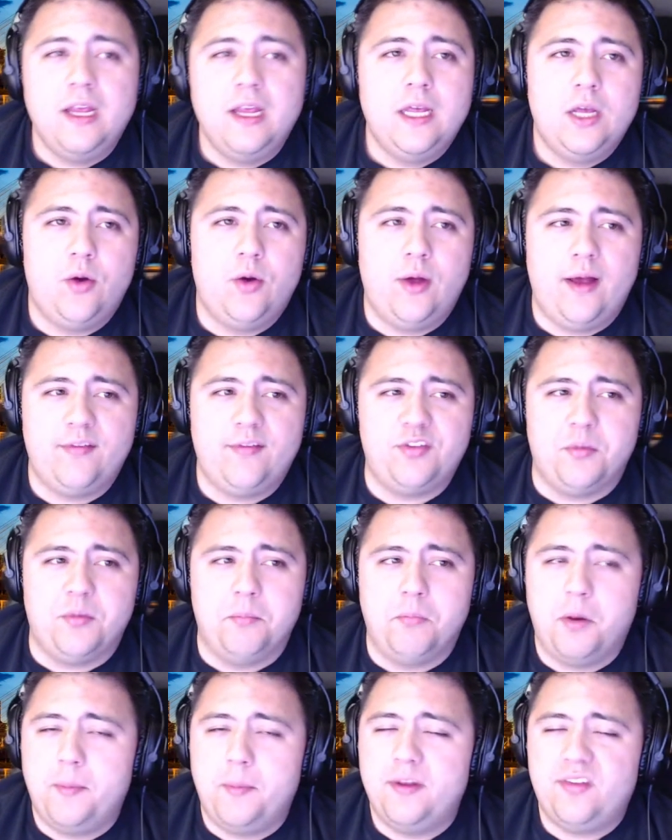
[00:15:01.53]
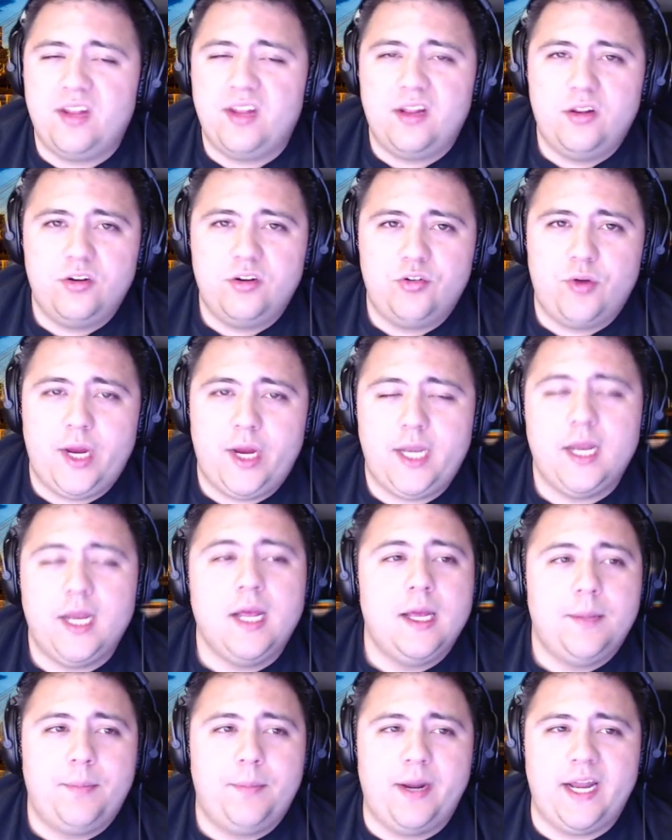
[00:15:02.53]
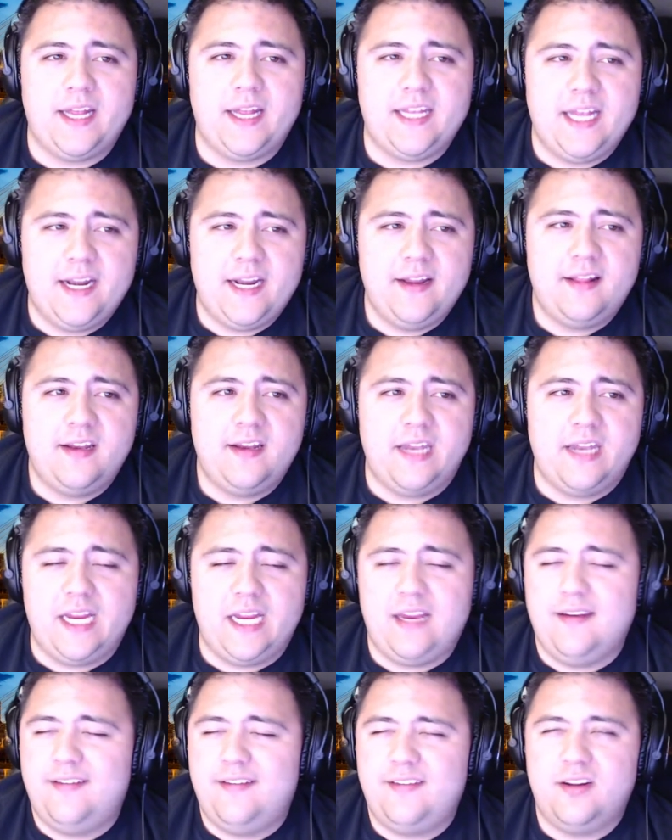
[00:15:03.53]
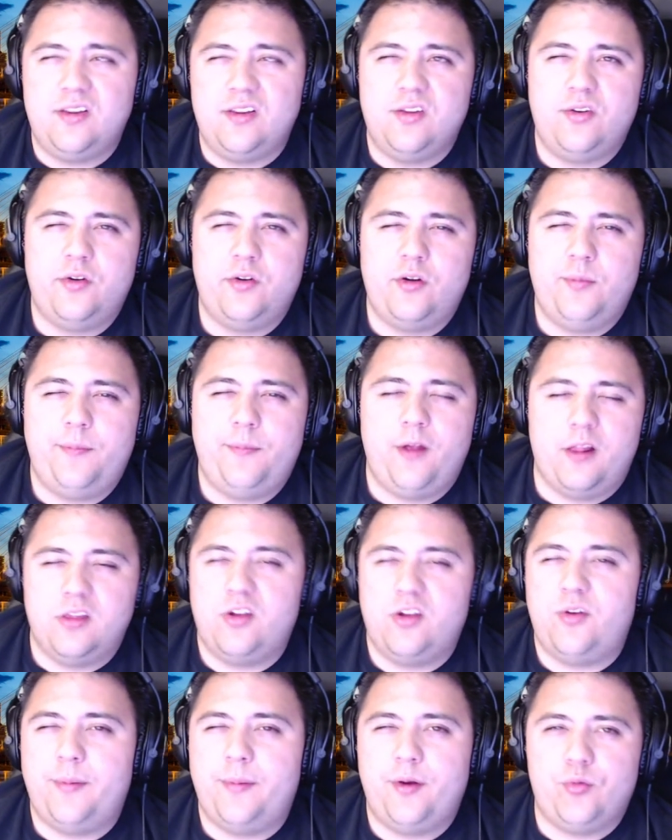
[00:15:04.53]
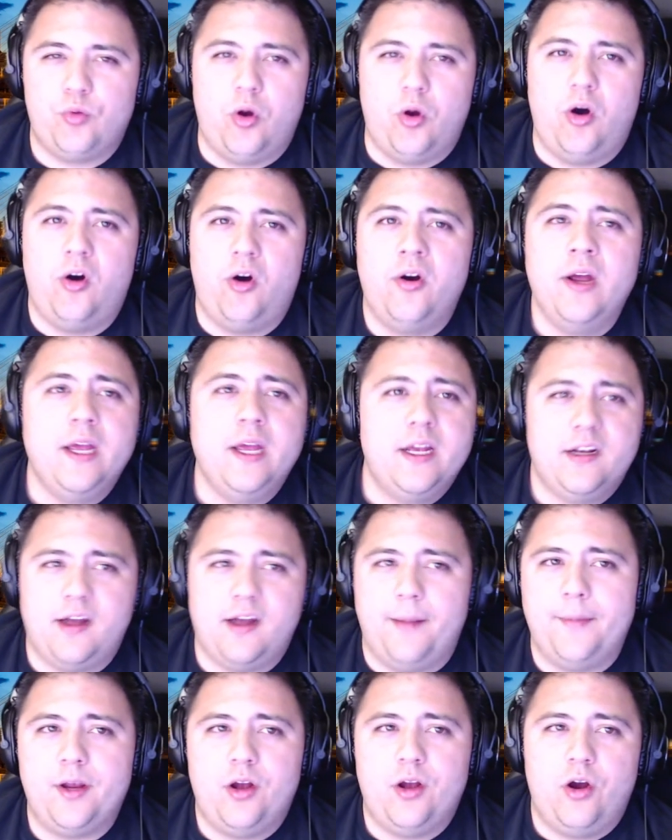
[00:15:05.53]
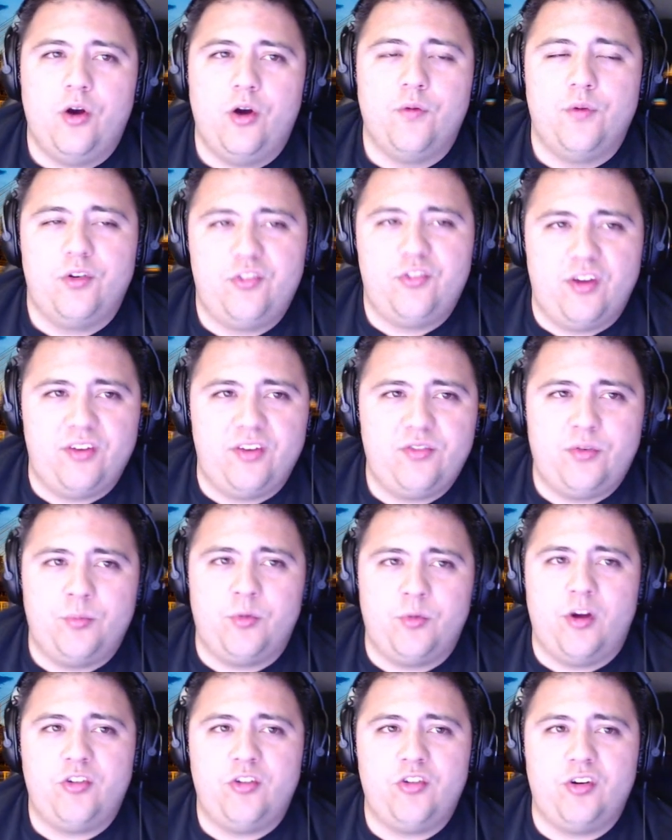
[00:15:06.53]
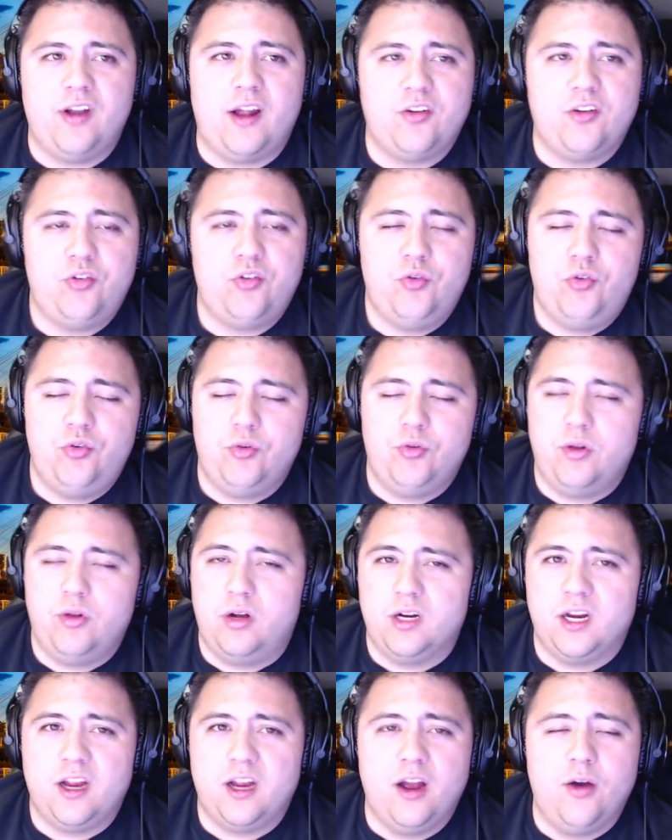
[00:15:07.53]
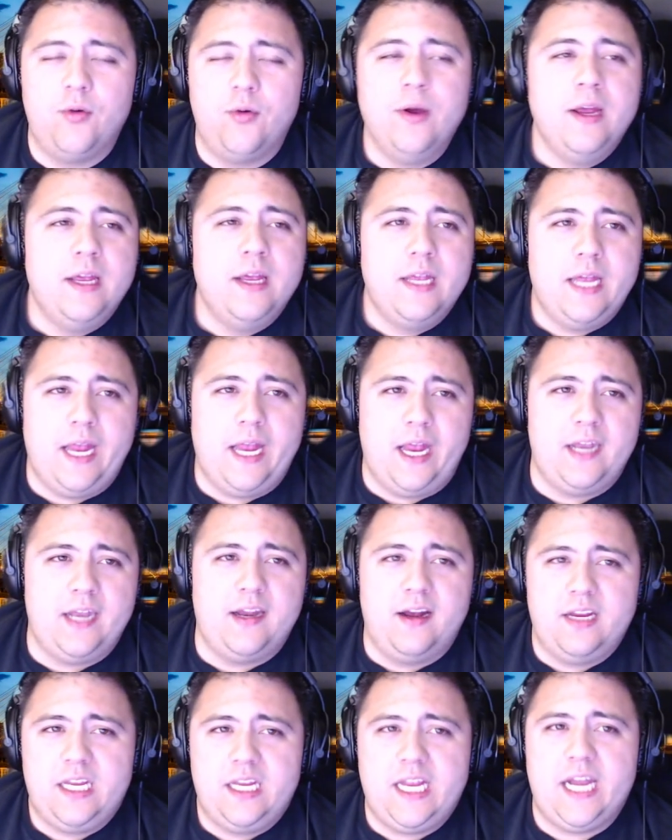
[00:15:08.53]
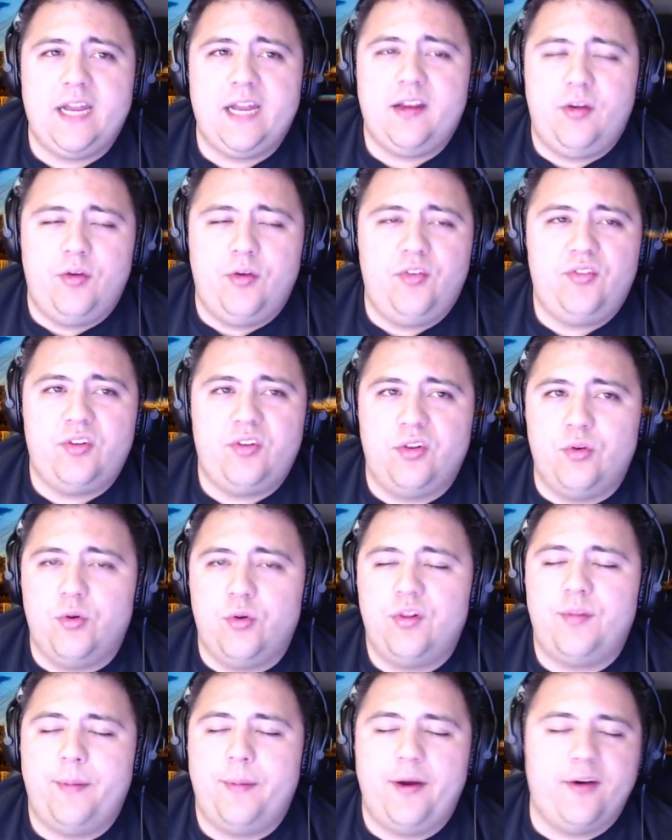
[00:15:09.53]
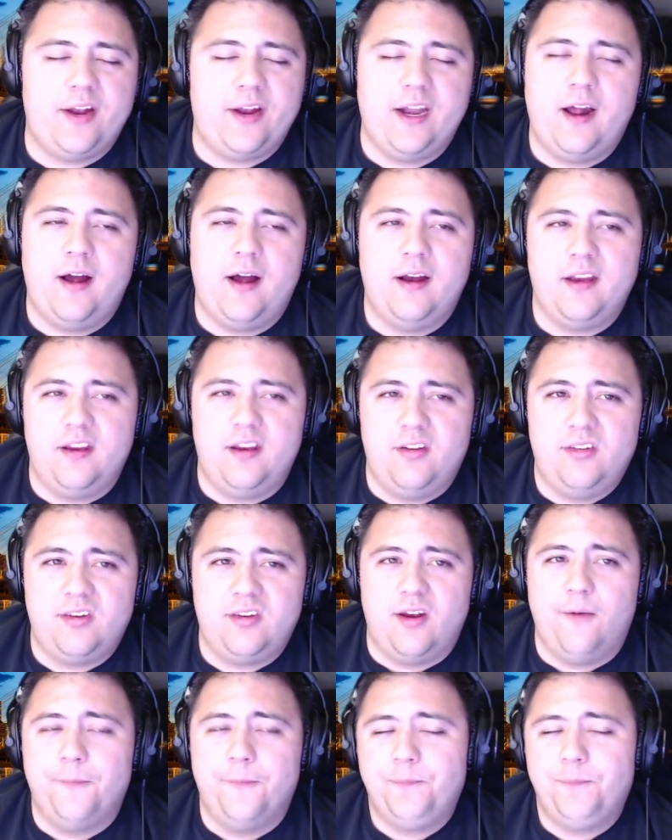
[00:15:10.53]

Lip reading: He'll have some moments that look great. But at the end of the day, he's still a little bit raw, coming over just from Russia not too long ago and getting used to North American hockey. So,